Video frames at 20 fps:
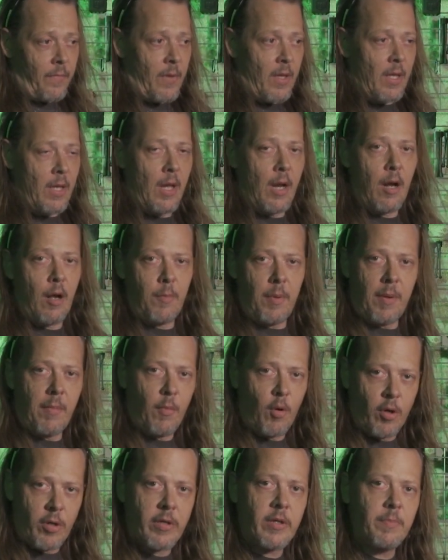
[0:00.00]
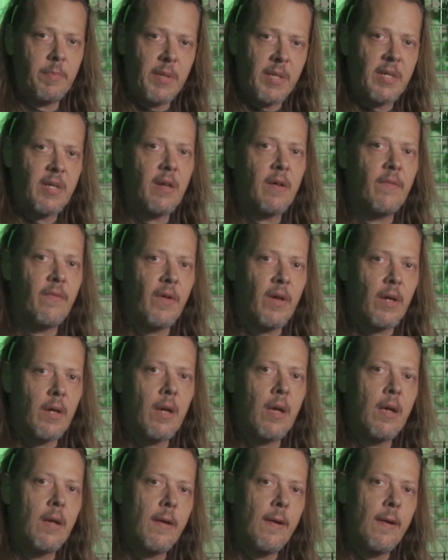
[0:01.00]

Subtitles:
then I'll be more specific.